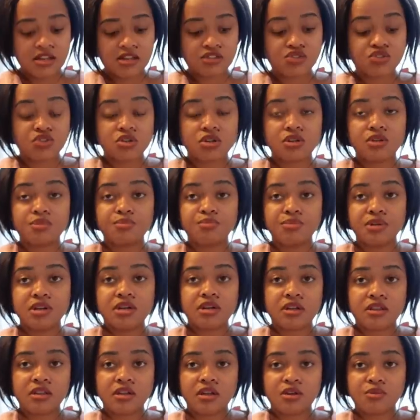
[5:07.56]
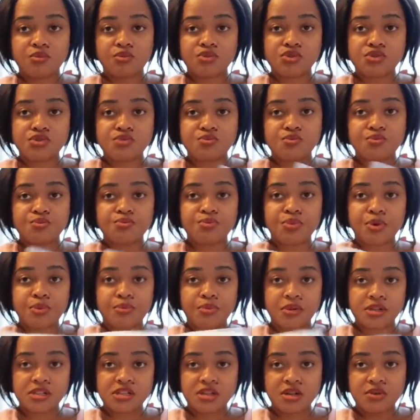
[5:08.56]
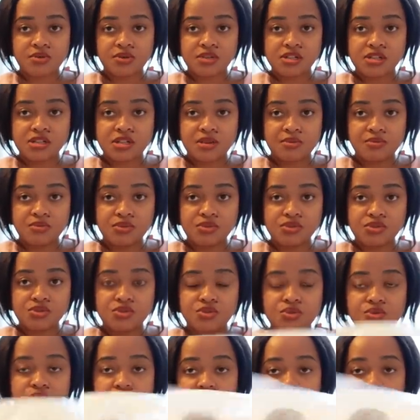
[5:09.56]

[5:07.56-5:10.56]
actually bigger than most paper towels I'm used to.